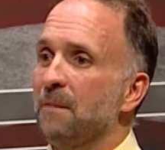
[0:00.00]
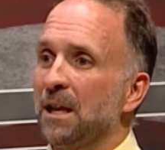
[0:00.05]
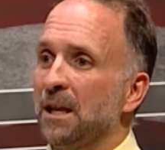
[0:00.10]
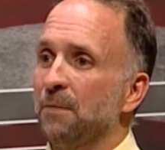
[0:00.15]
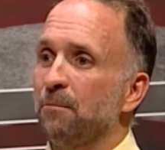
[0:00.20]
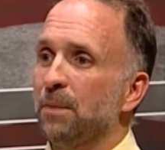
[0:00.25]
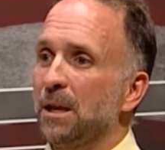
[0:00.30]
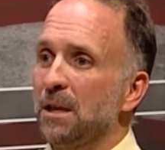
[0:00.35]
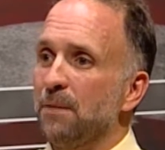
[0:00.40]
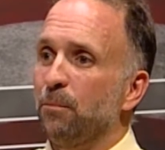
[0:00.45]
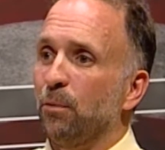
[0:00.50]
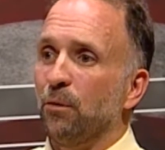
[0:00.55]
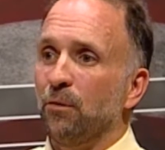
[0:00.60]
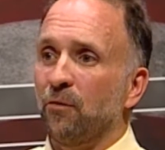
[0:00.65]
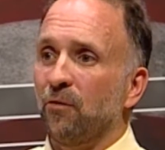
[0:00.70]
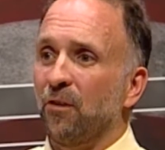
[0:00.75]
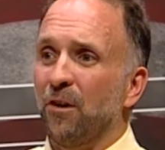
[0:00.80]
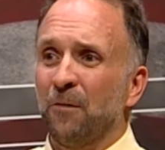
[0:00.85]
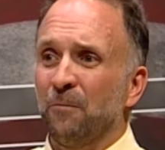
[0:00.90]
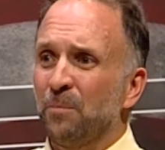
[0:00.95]
many people.
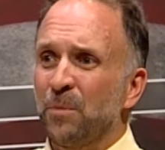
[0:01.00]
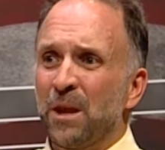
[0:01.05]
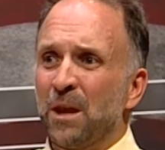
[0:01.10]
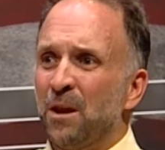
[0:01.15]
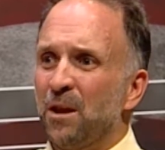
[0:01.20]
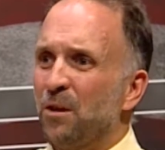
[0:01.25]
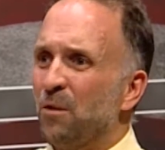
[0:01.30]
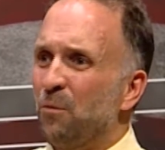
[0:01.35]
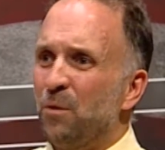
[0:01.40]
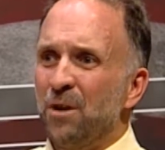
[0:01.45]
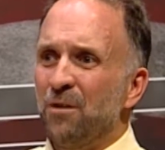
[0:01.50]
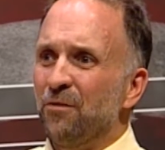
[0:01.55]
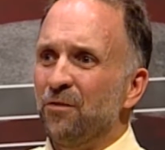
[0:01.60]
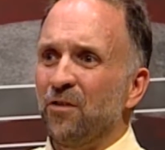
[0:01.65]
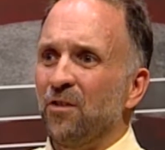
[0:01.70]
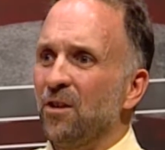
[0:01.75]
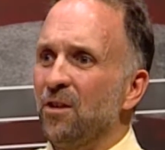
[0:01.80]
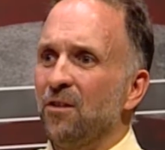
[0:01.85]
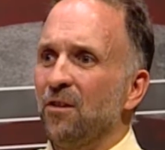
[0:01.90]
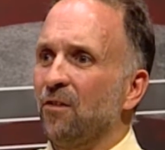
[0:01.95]
So we don't
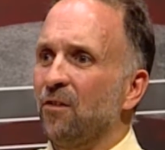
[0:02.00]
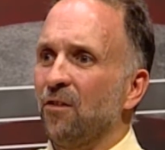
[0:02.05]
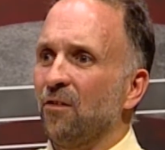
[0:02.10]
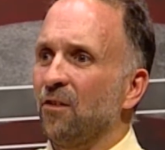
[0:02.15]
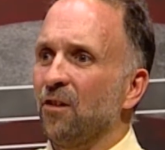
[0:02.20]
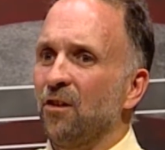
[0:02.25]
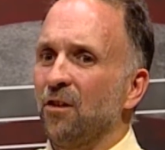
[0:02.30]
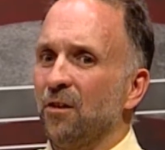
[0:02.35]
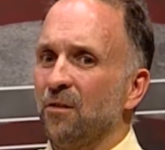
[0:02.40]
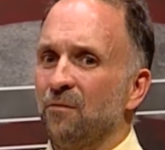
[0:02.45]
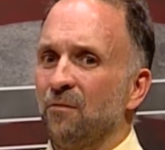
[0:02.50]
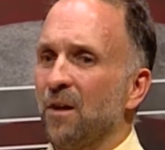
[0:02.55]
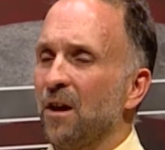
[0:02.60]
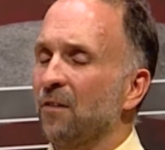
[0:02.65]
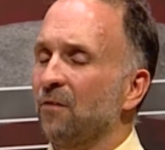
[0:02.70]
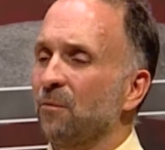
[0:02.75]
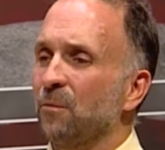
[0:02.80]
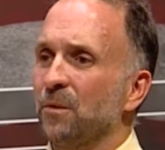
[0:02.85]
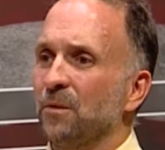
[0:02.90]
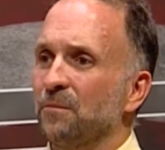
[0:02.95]
see this as a good
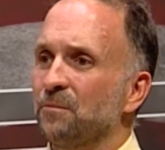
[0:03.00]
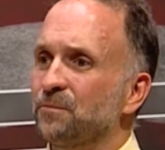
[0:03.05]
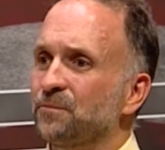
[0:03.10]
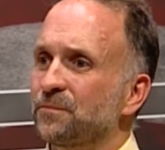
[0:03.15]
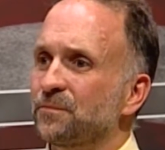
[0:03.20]
investment.